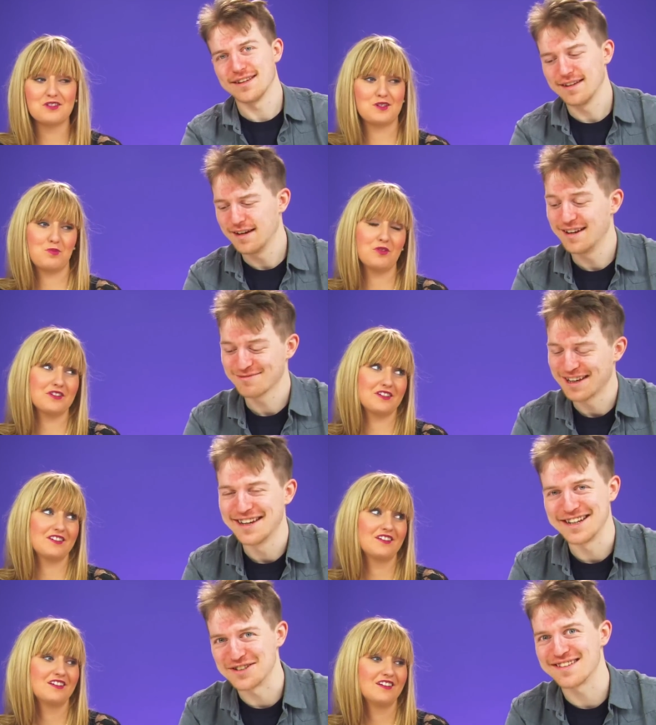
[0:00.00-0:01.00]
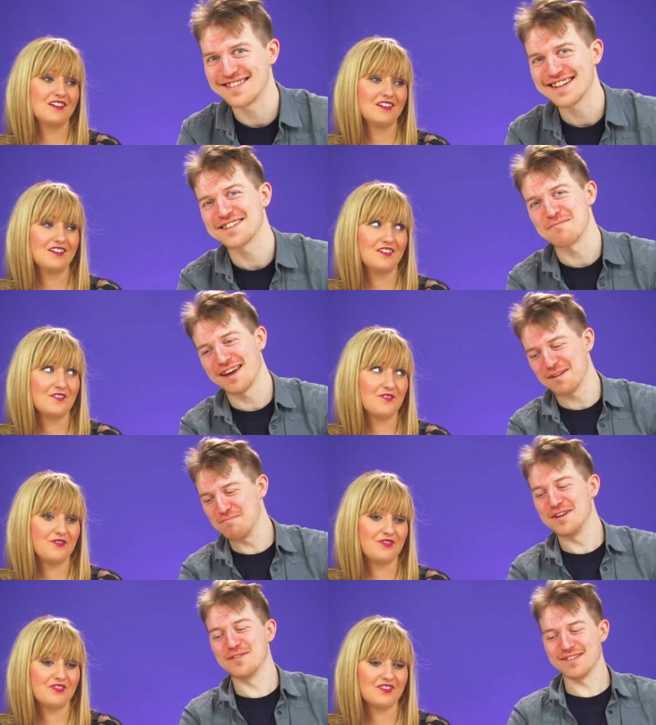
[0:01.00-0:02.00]
Speaker 1: disappointed. He should stick to
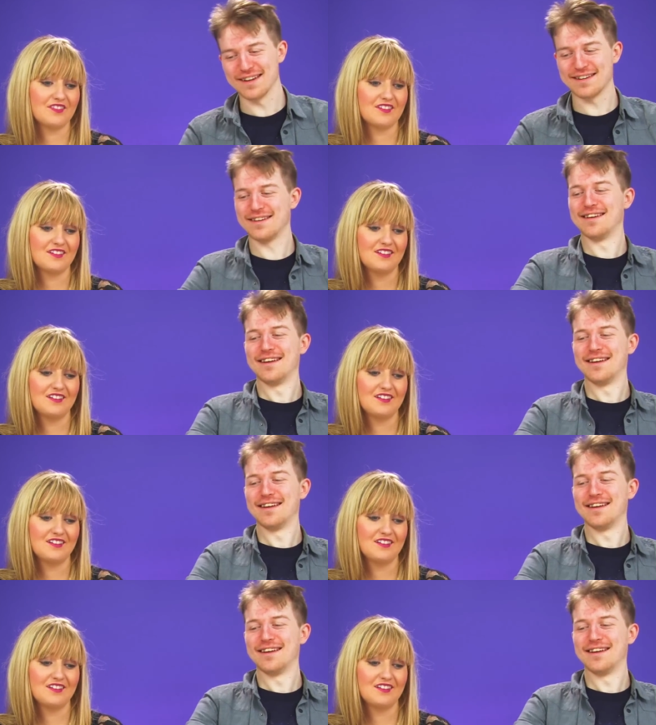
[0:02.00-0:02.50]
making music.